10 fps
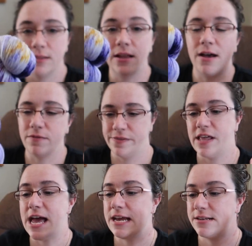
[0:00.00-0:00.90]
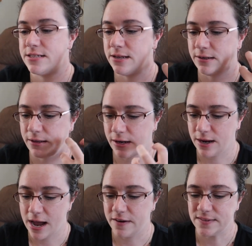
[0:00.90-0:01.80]
love and light,
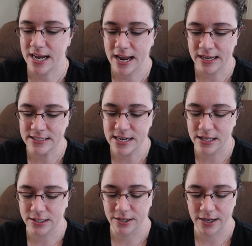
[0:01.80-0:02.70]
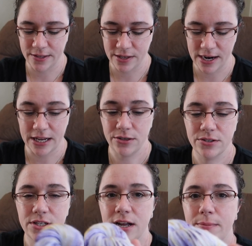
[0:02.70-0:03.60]
kind of tying it together. And then I
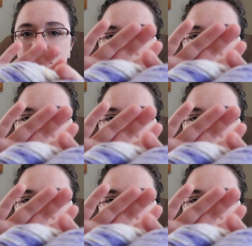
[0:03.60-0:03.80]
used a couple